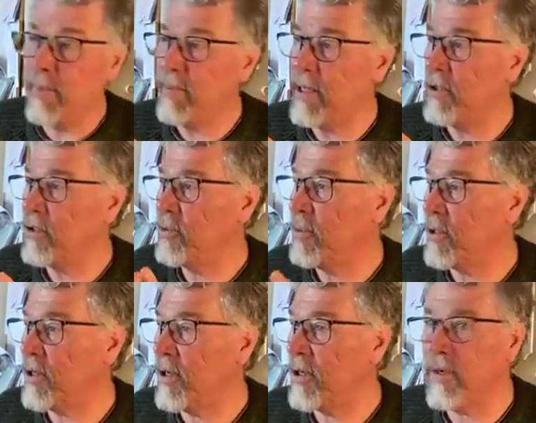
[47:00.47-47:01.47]
a Beatles
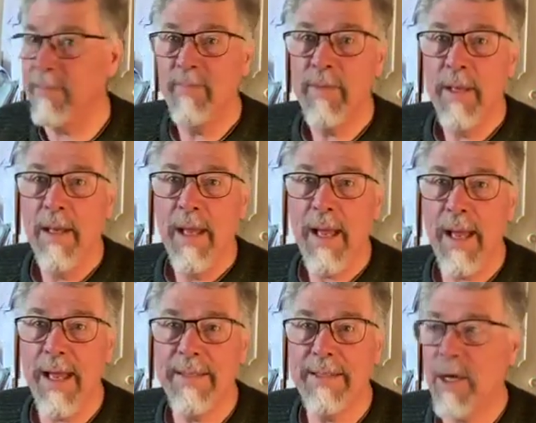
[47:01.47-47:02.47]
book here.
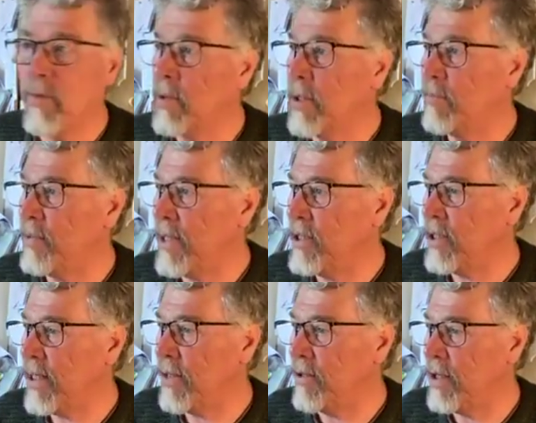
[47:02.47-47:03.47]
And we're going to play
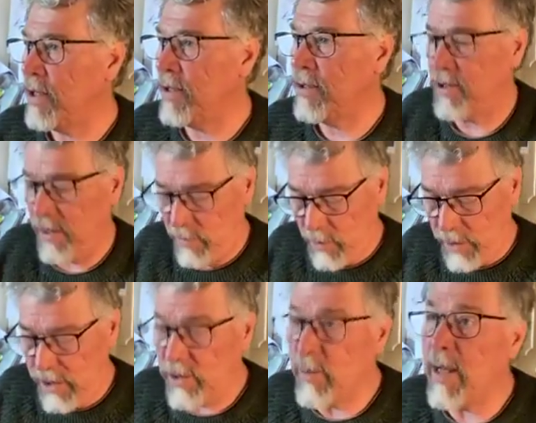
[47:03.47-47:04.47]
together here at some
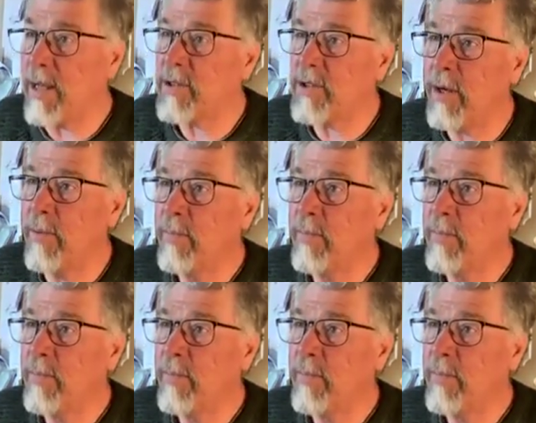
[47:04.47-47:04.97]
point as well.